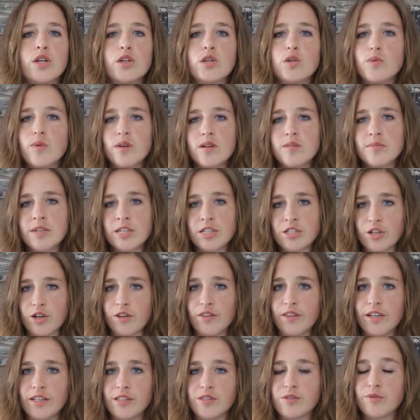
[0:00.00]
you want to make
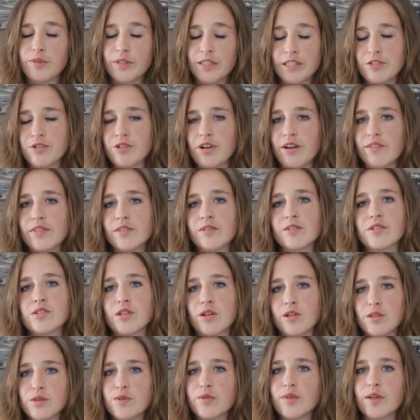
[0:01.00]
sure that it's really driving
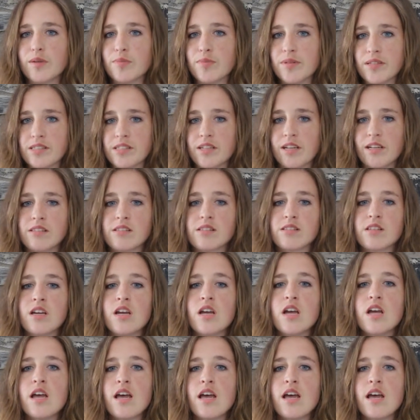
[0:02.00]
results for your business.